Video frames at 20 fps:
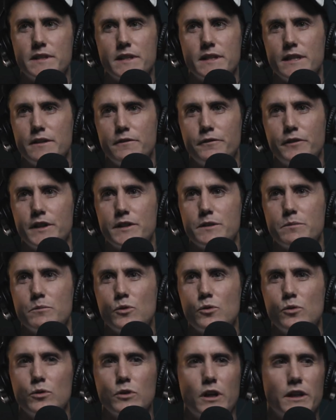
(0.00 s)
It's
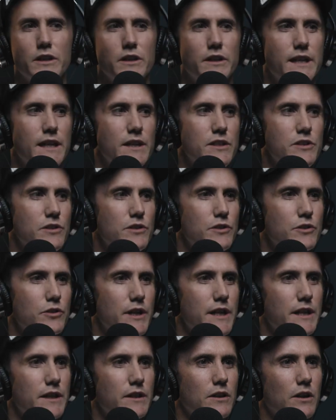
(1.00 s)
more like, I guess you'd
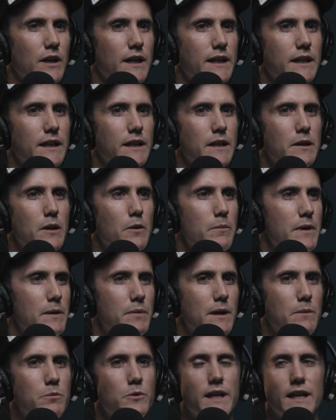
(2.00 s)
treat it like, I
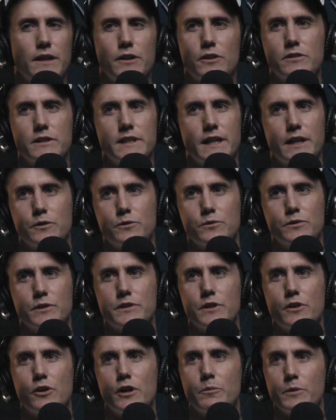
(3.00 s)
mean, people get knocked out all
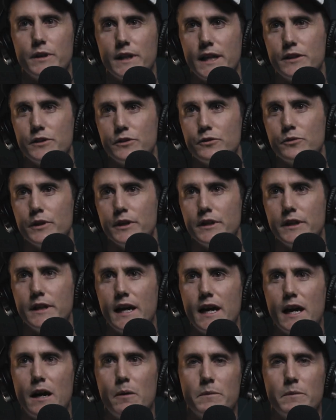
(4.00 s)
the time when they do it.